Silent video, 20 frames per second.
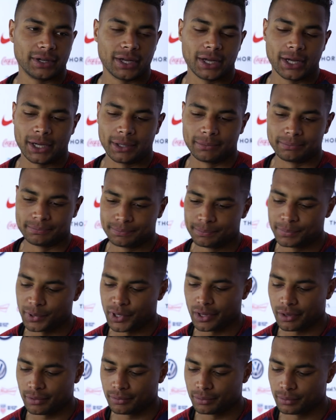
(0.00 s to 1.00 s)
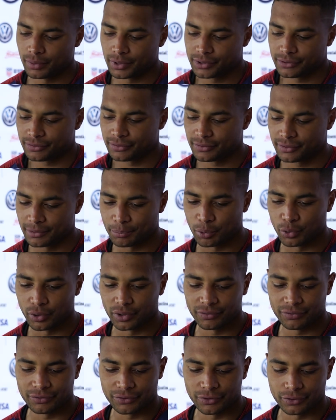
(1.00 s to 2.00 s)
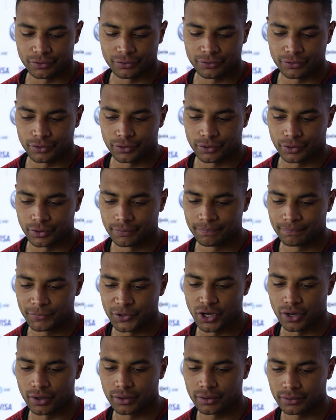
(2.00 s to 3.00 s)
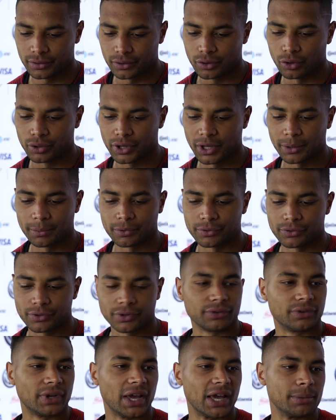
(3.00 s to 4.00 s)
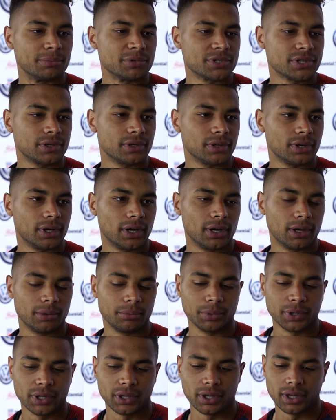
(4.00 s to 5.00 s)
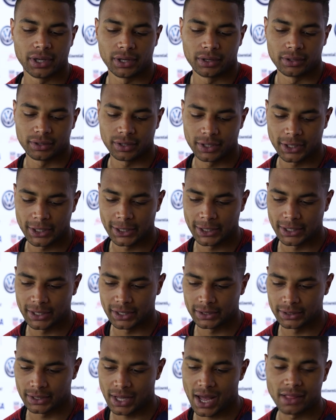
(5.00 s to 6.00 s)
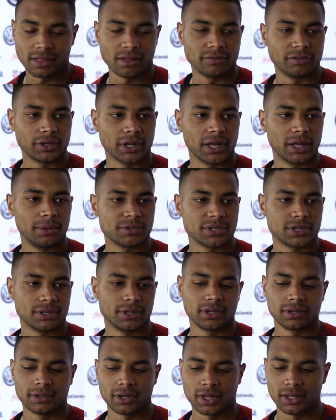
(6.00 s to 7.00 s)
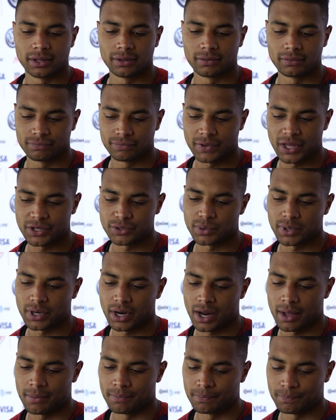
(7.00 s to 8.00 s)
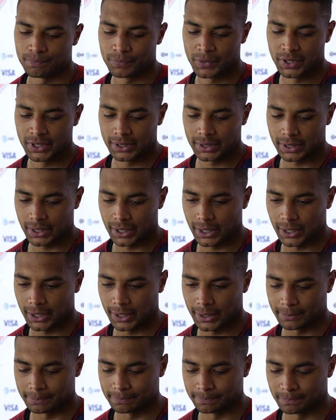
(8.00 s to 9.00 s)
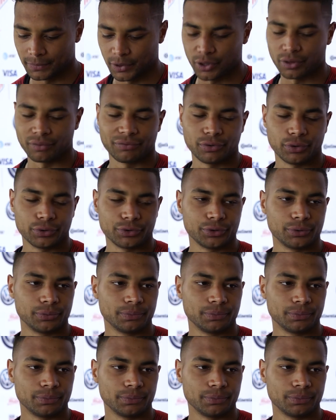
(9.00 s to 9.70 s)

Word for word: Um, but what's important for, for young goalkeepers is games um, and uh, high level games, and, and that's what I'm um, looking forward